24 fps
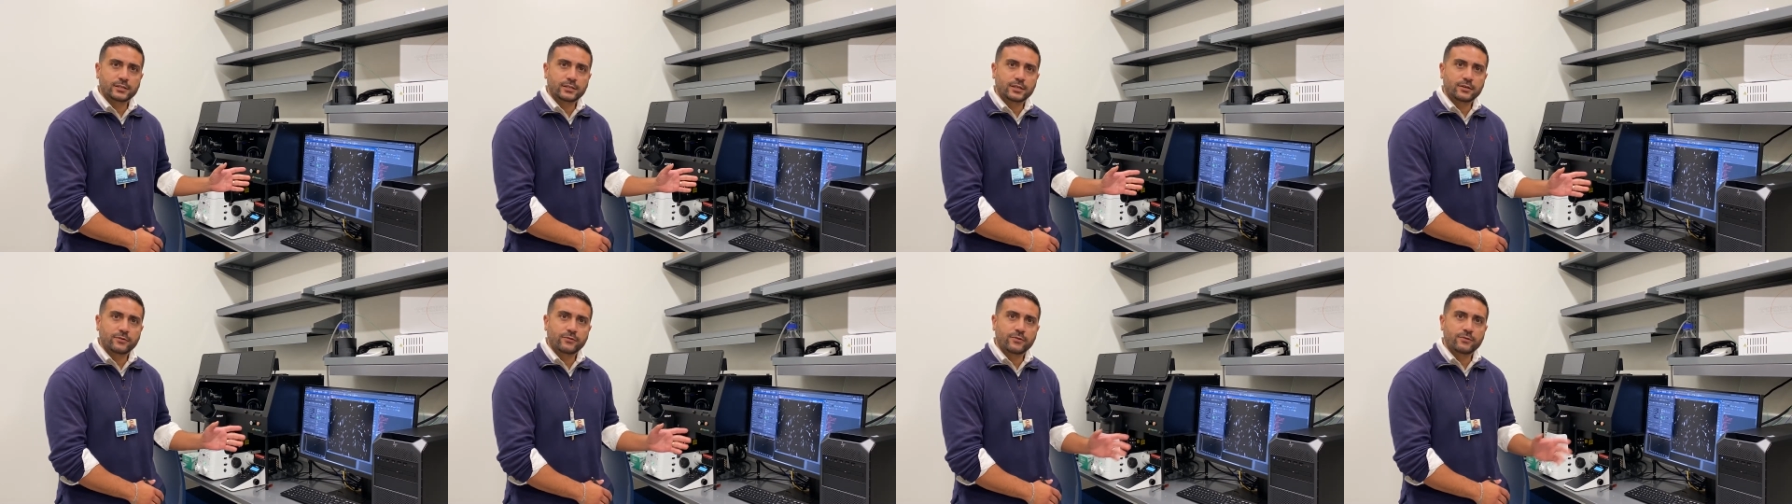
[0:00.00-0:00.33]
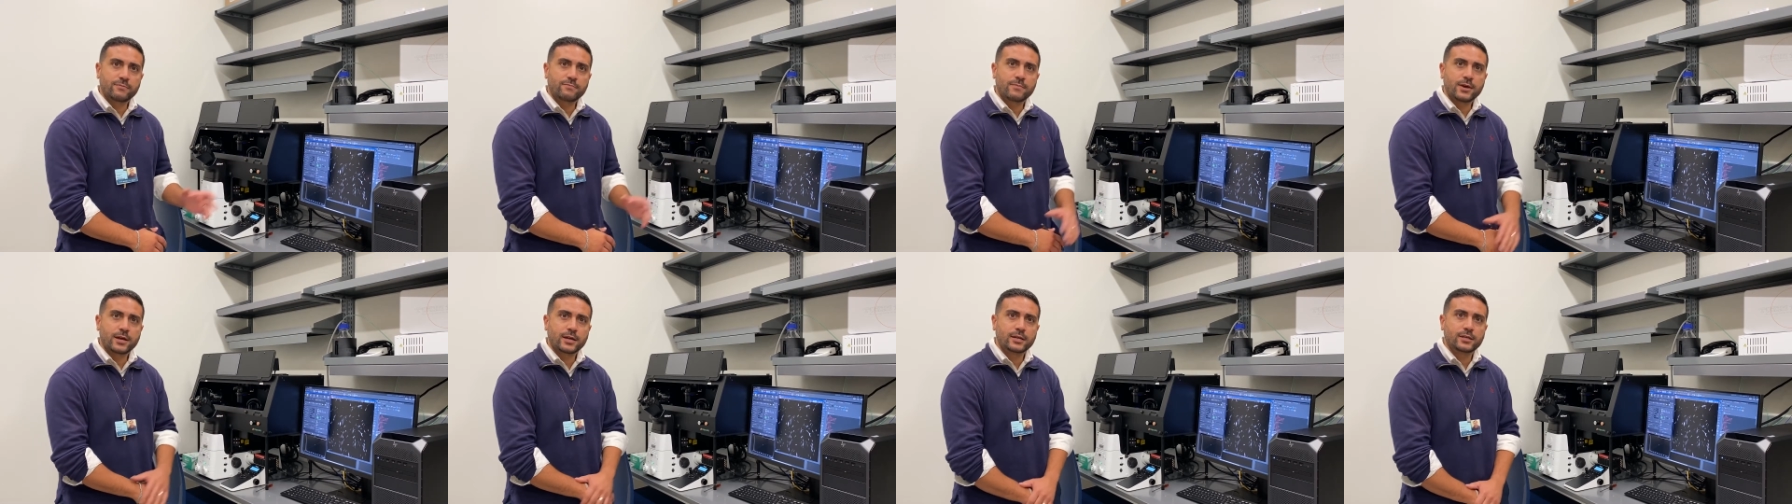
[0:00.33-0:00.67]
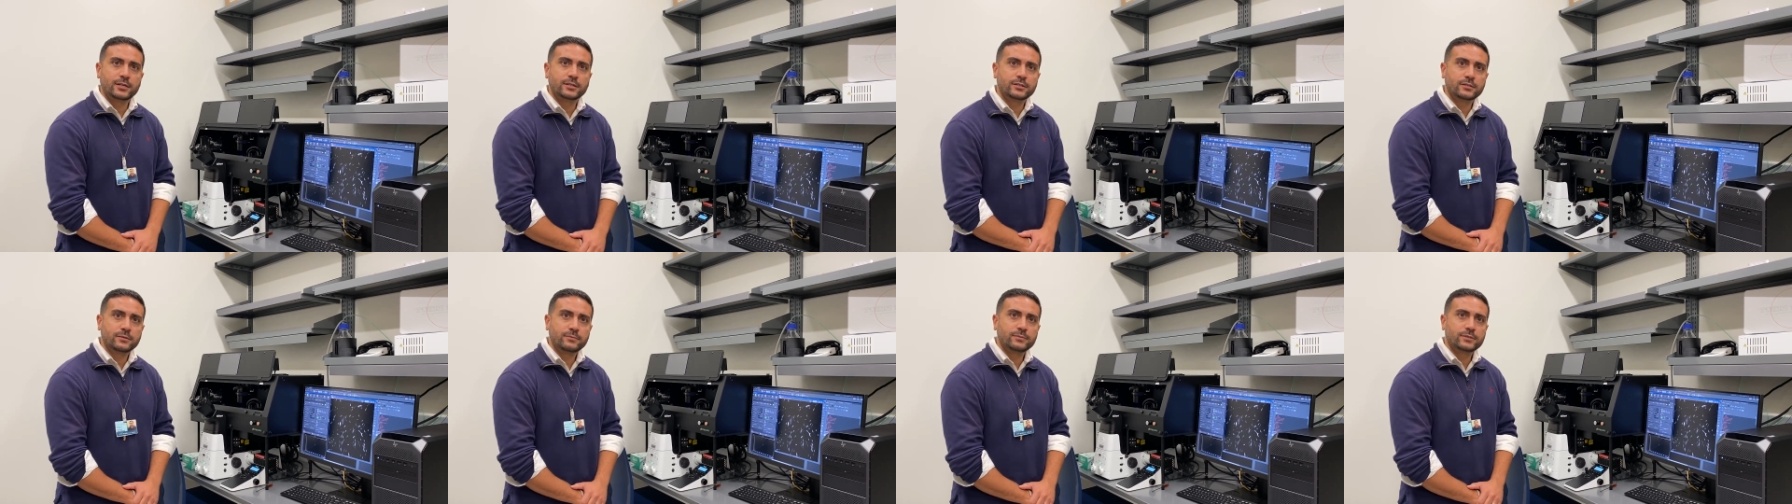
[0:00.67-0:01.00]
the different
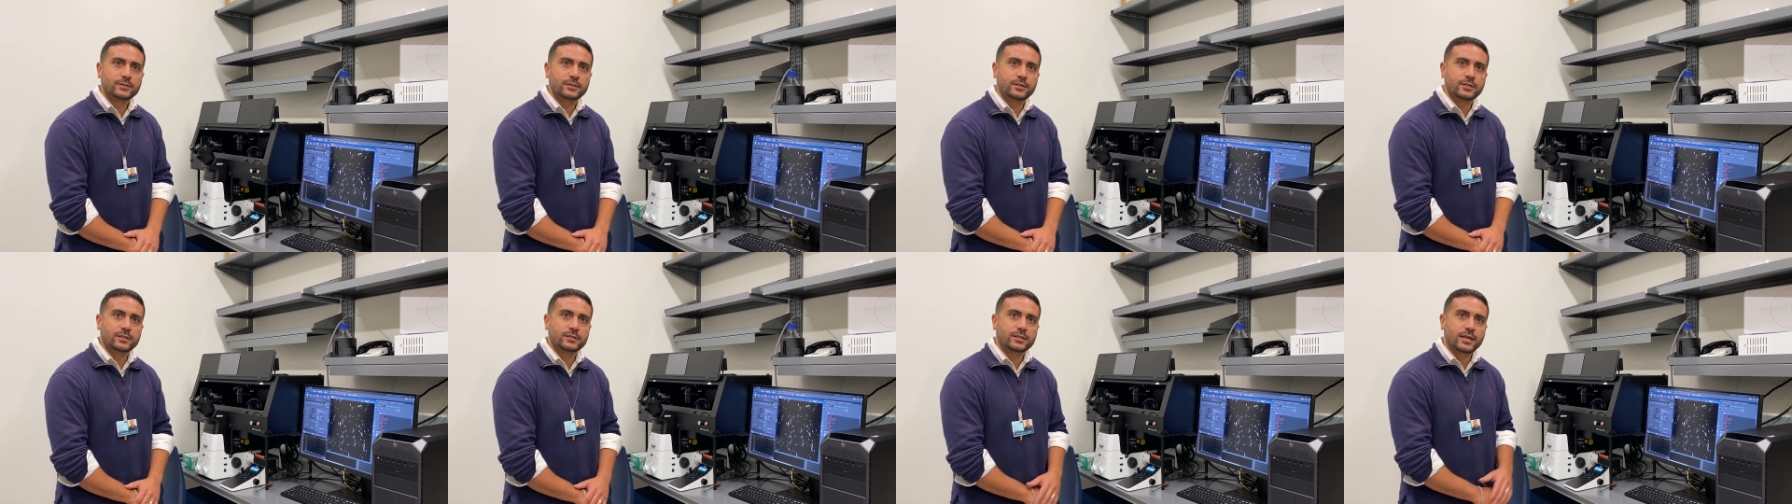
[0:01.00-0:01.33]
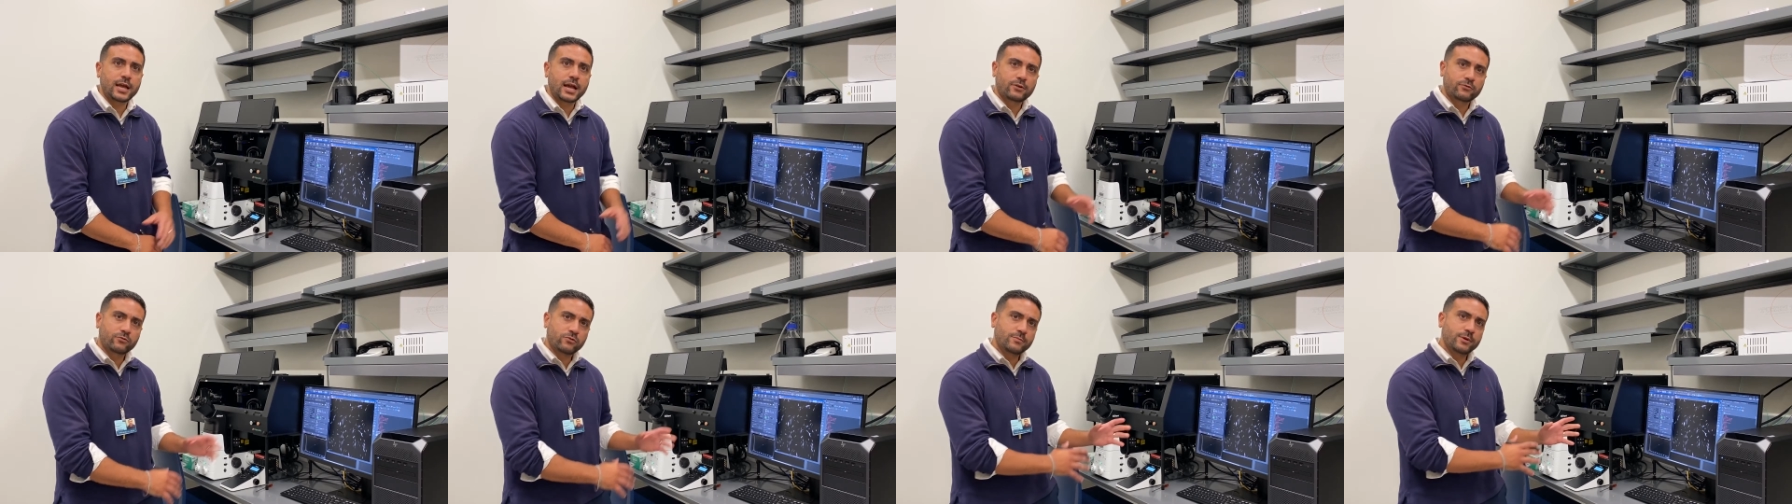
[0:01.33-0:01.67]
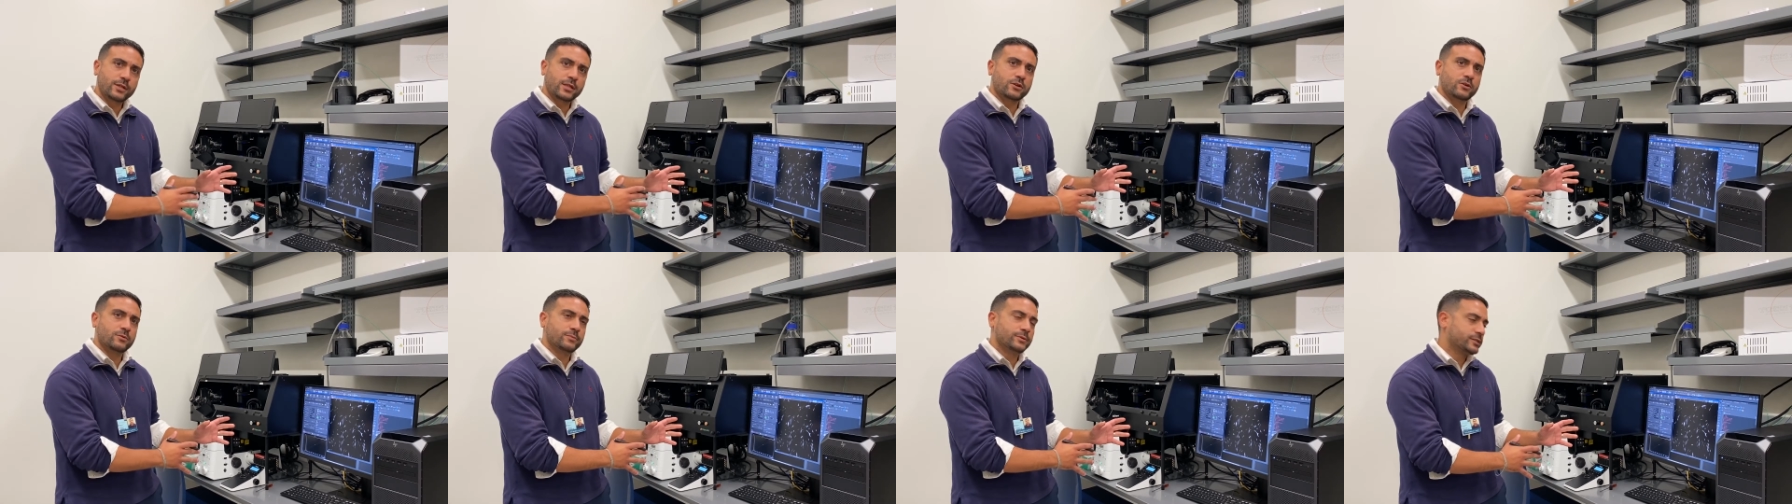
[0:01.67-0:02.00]
mechanisms these acral
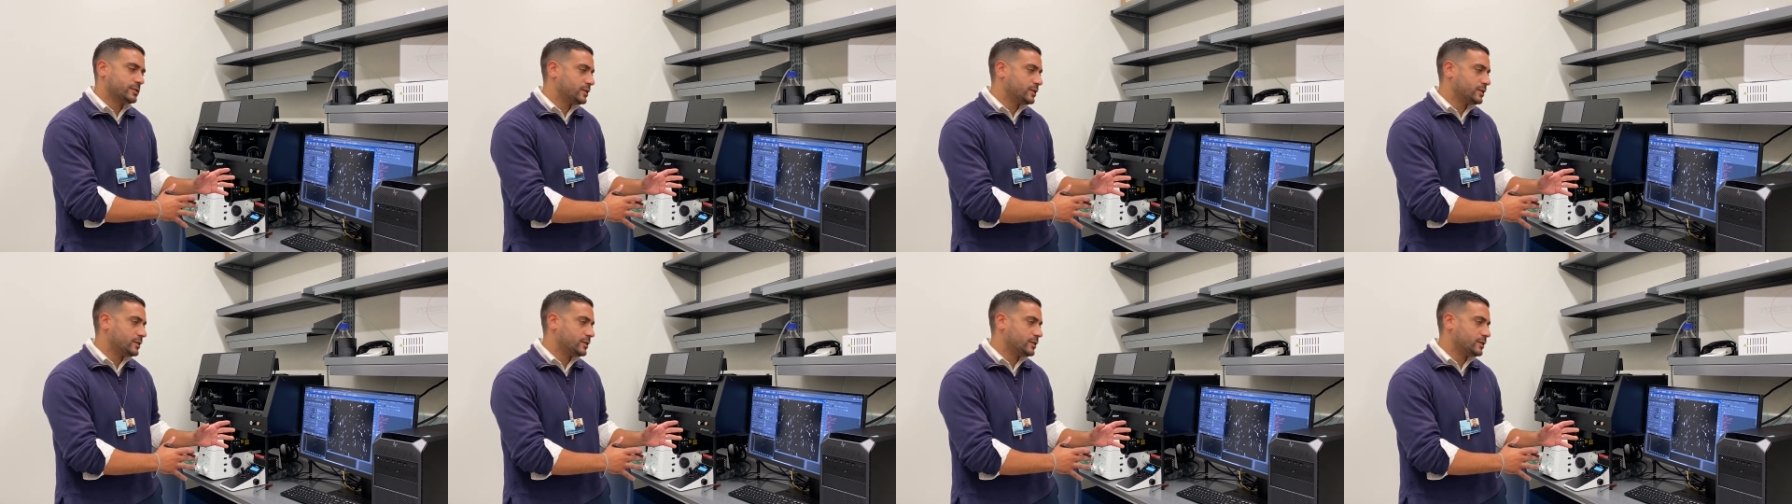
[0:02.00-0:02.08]
melanoma